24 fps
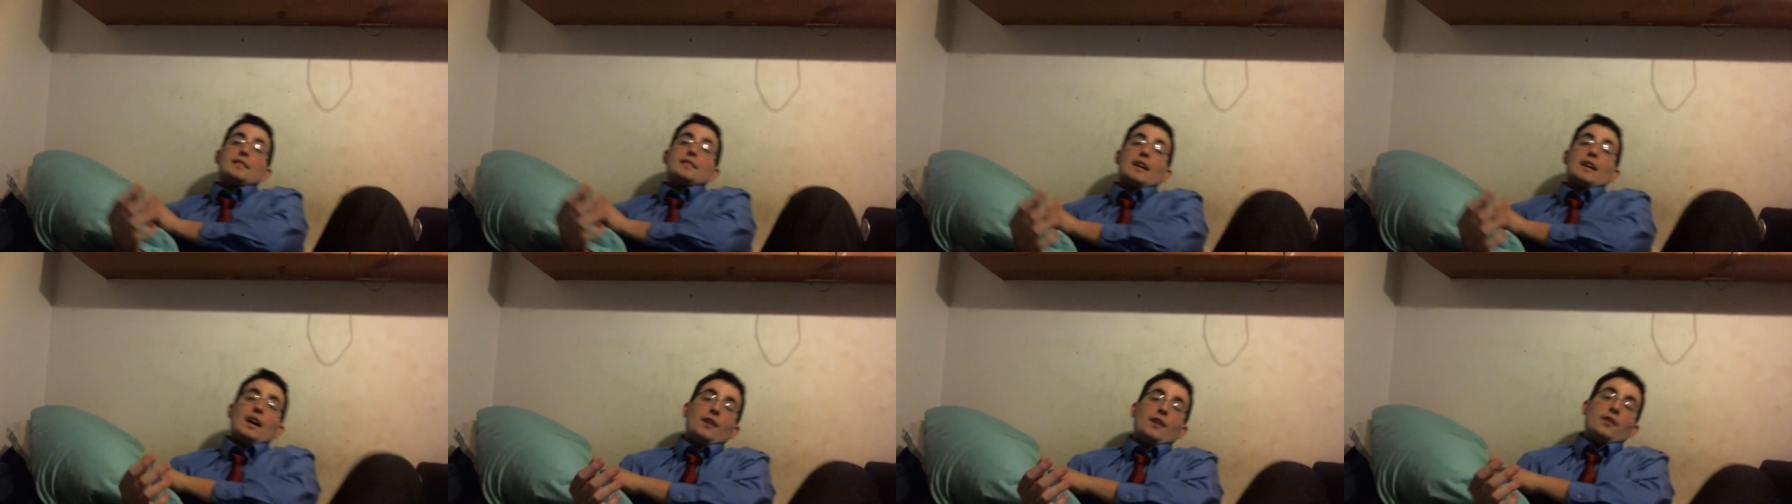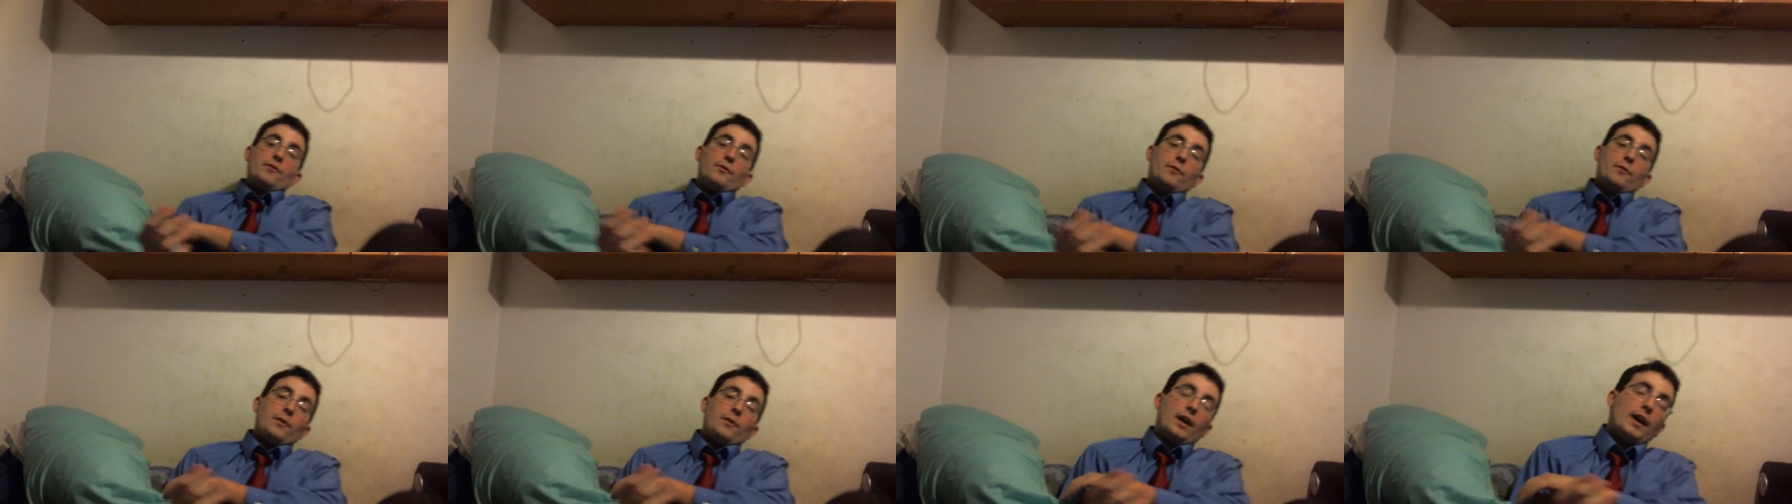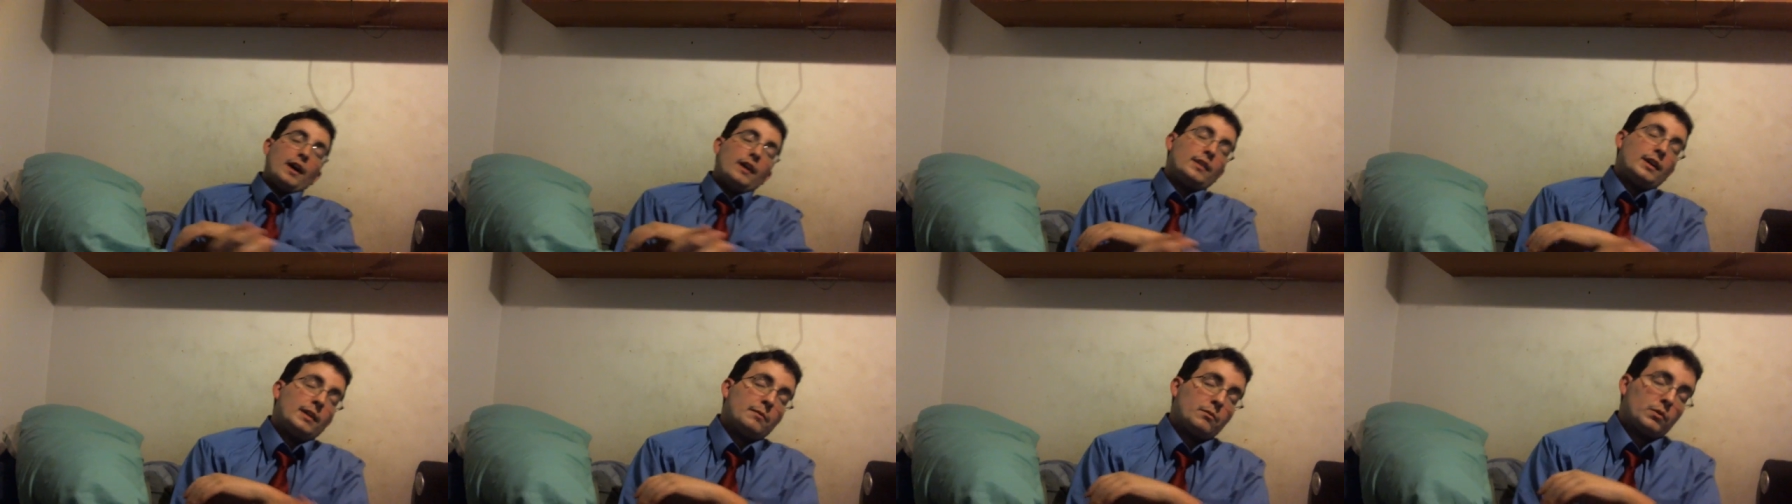out
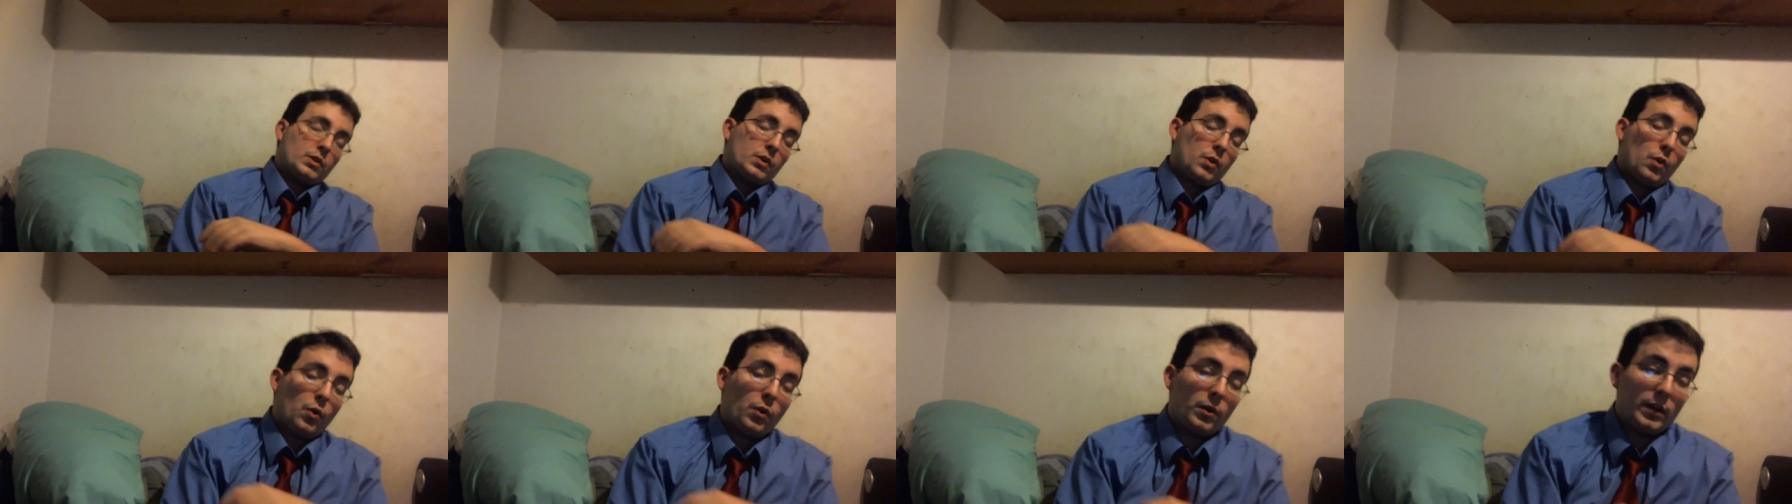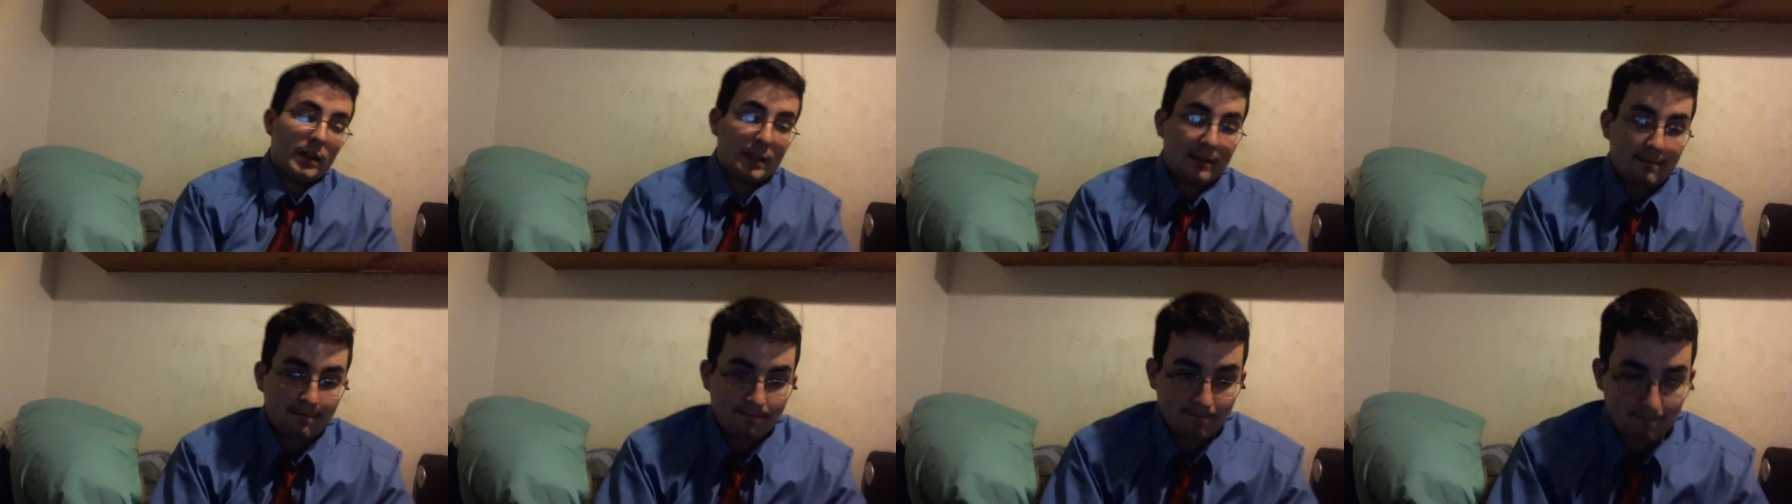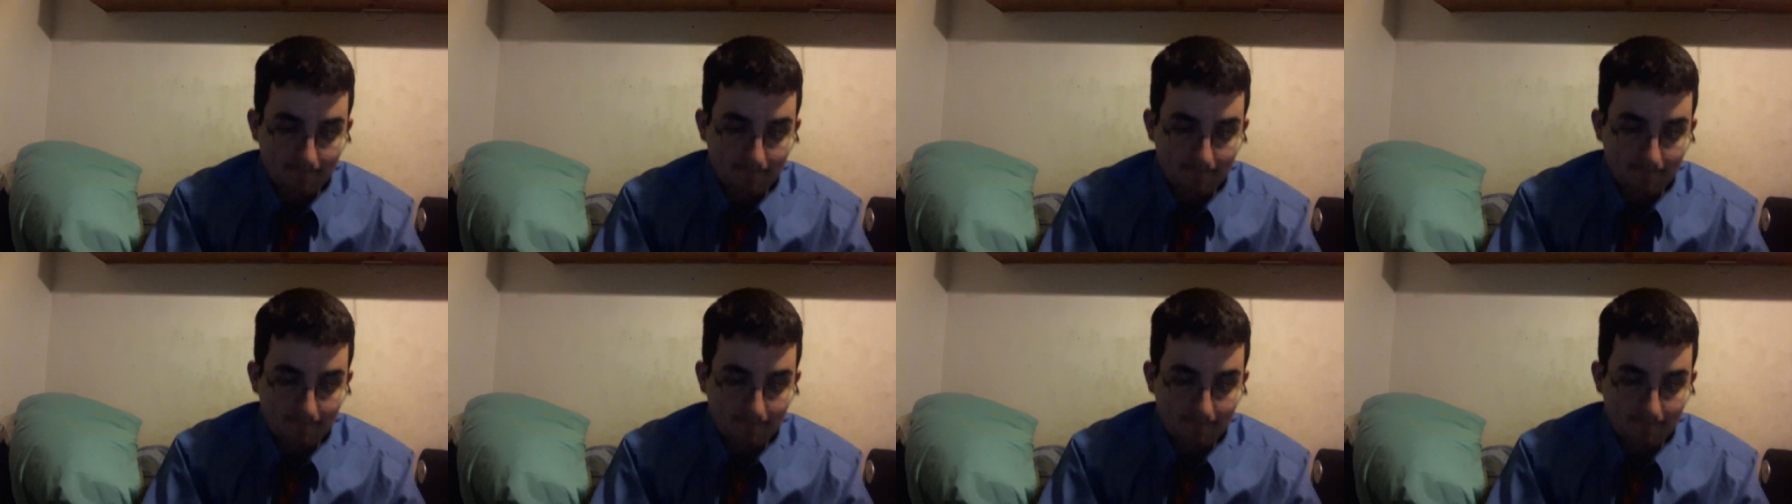while I'm recording